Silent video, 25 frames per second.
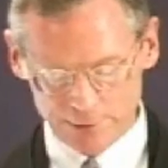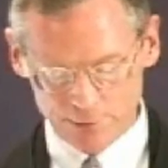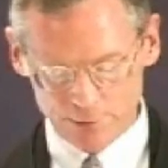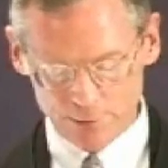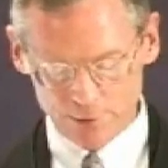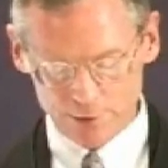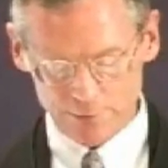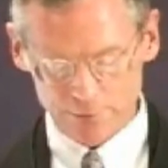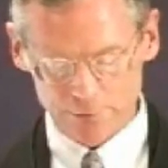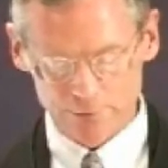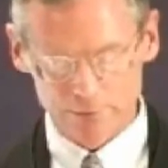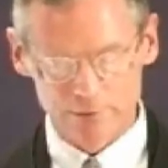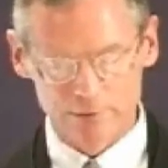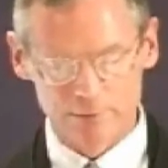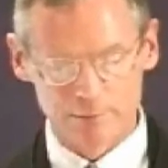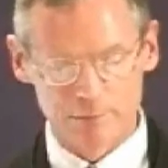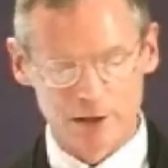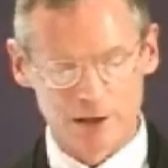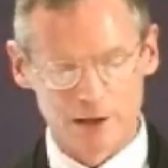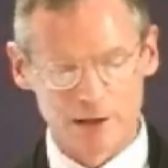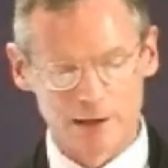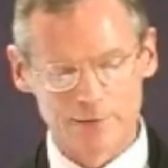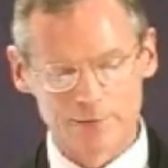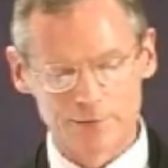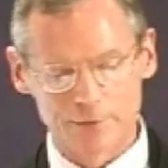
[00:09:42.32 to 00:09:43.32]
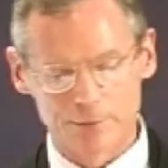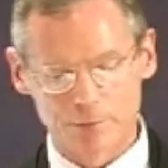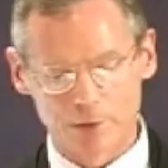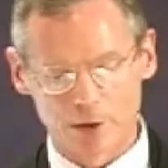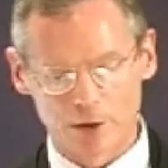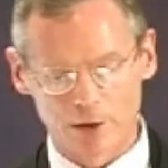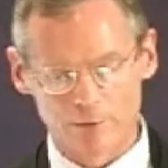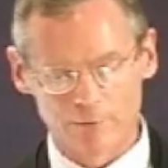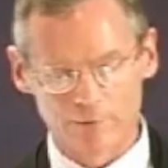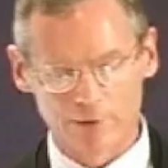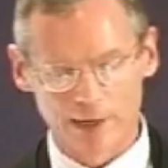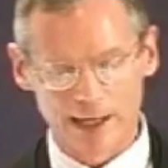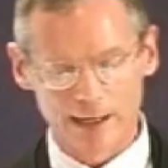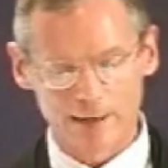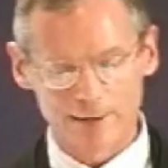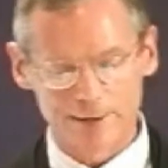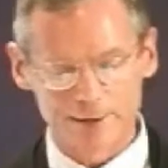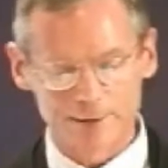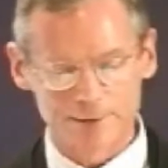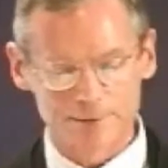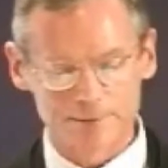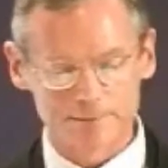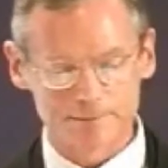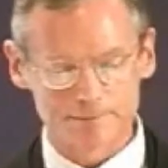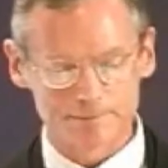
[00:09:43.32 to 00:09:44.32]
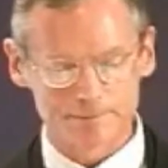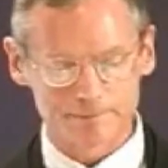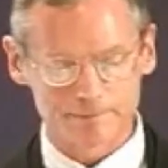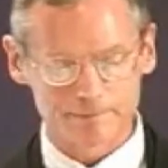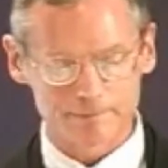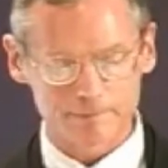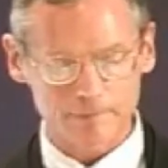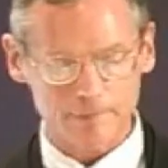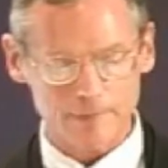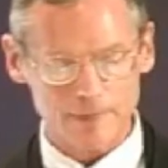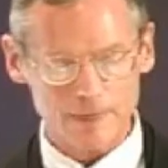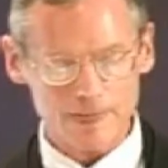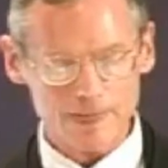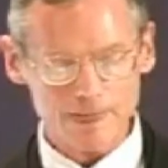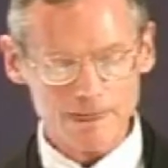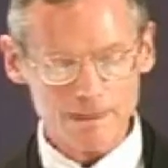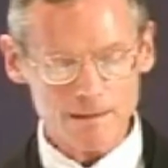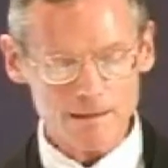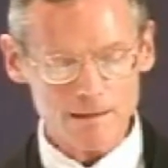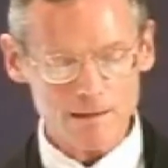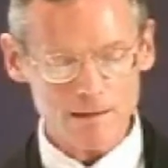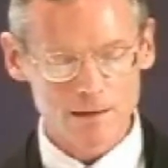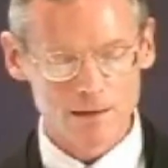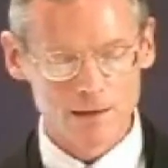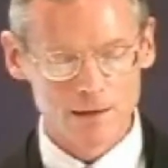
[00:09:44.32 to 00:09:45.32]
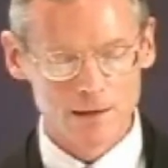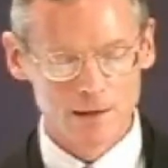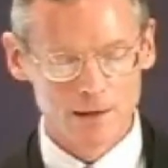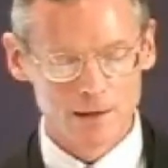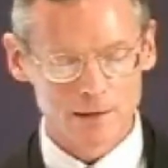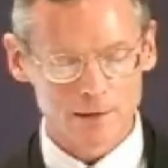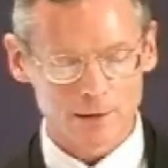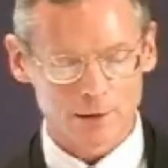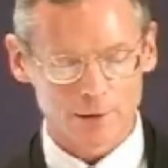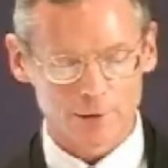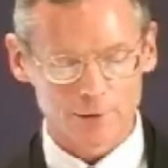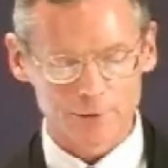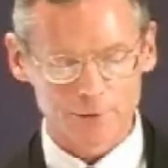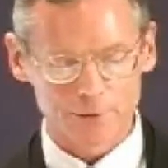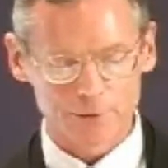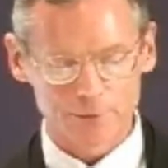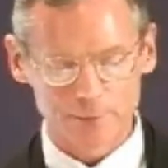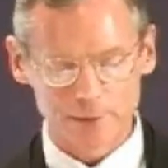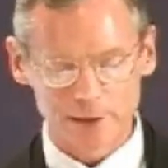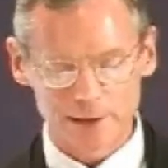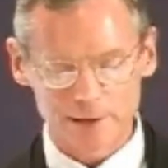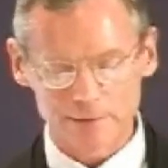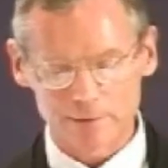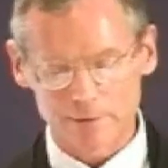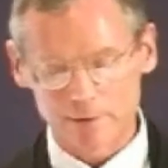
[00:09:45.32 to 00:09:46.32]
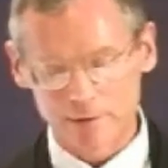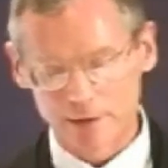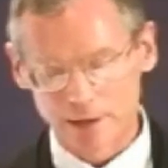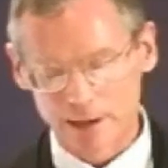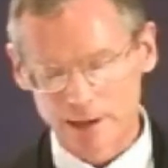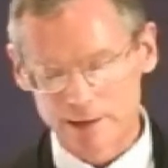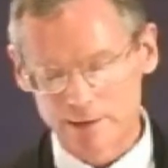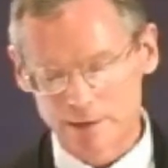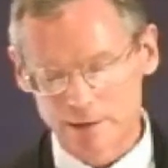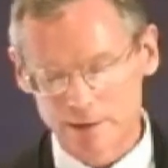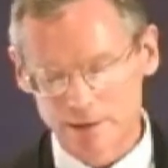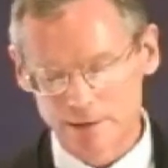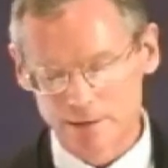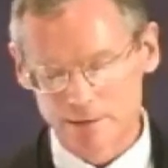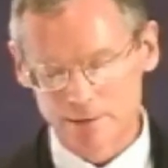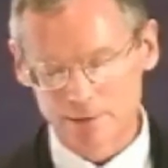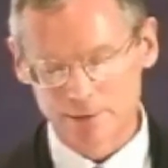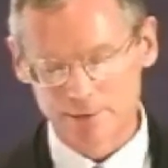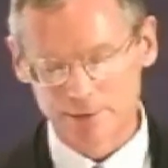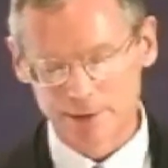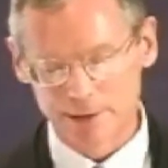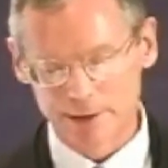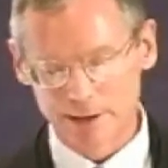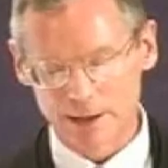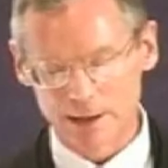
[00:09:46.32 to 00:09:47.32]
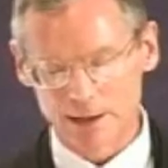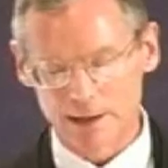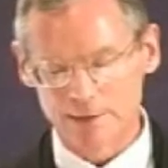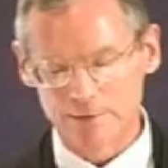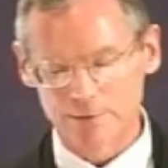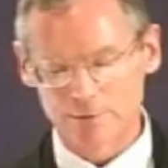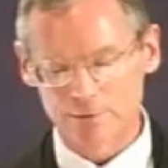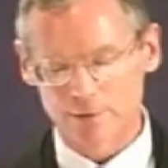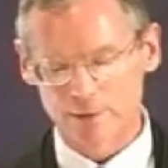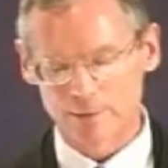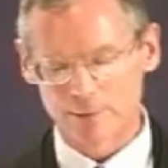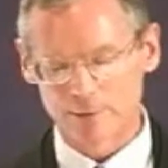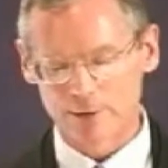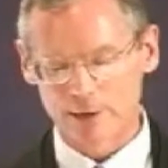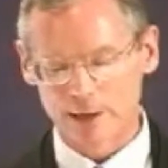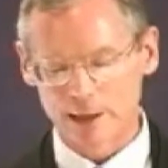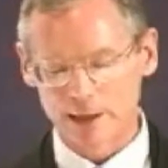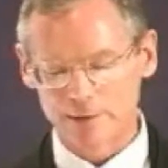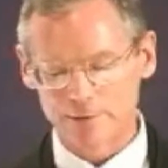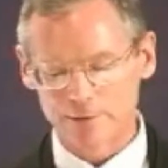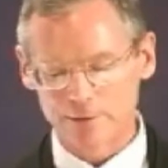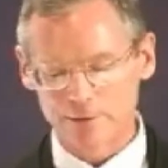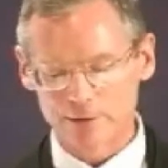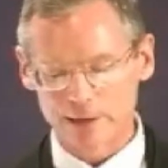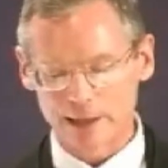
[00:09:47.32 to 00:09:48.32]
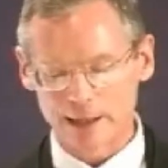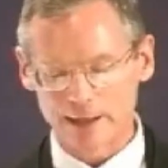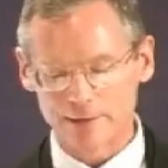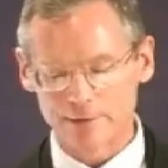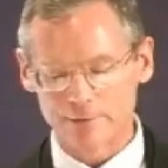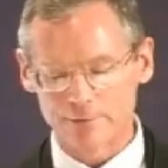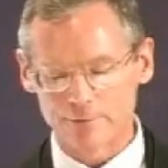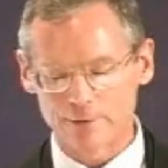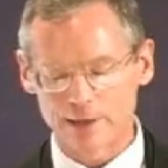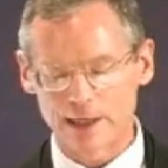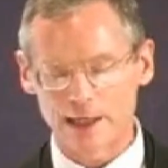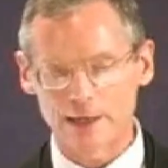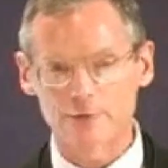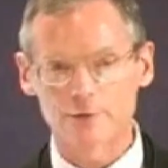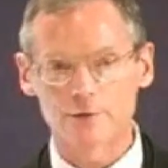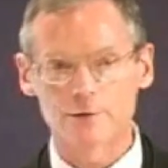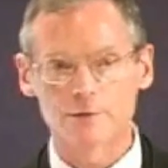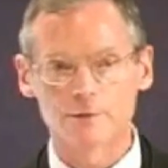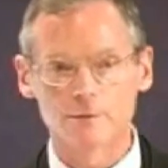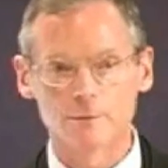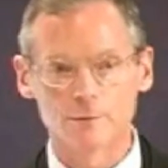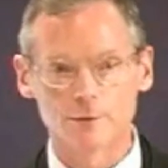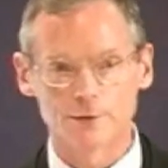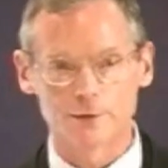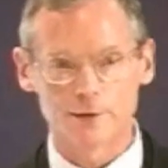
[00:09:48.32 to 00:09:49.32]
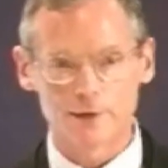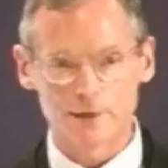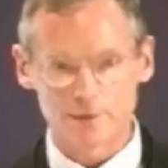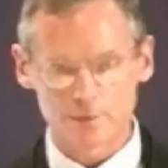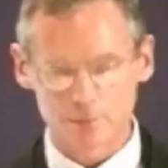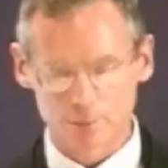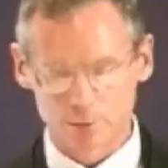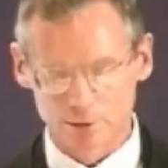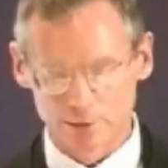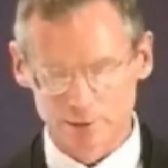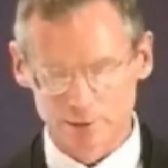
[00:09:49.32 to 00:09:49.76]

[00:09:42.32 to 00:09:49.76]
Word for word: a new issue of bonds at par value. Carl Schmidt in 1939 summarized Italian fascism with these